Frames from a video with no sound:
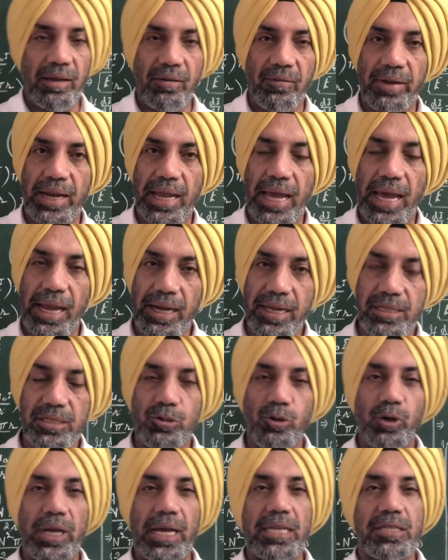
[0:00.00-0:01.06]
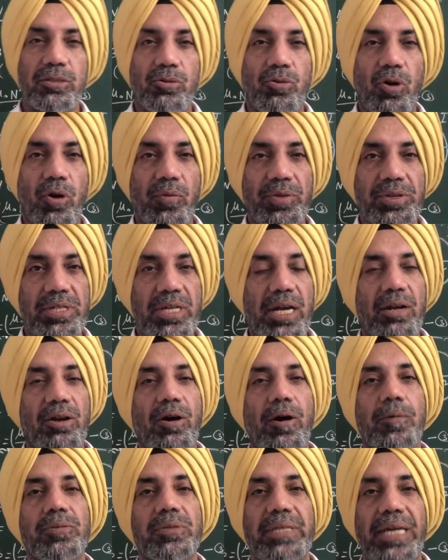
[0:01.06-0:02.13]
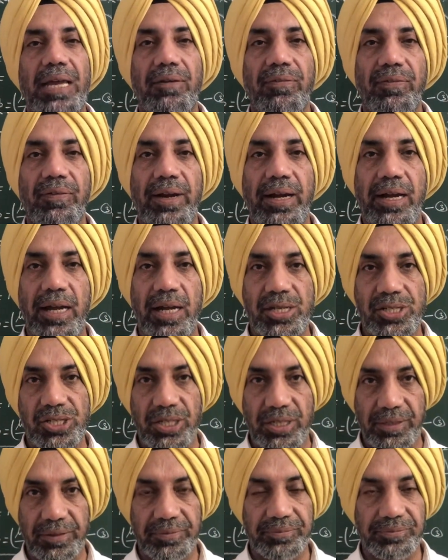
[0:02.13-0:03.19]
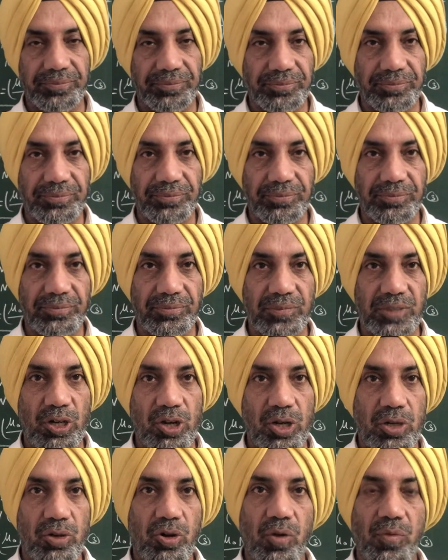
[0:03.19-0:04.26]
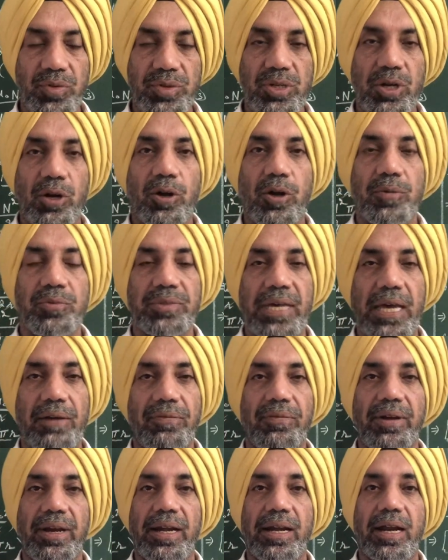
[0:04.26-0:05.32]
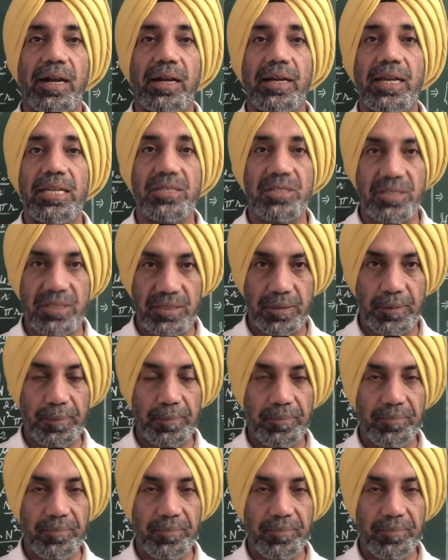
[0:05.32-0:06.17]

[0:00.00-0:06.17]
where L is known as coefficient of self-induction or coefficient of self-inductance.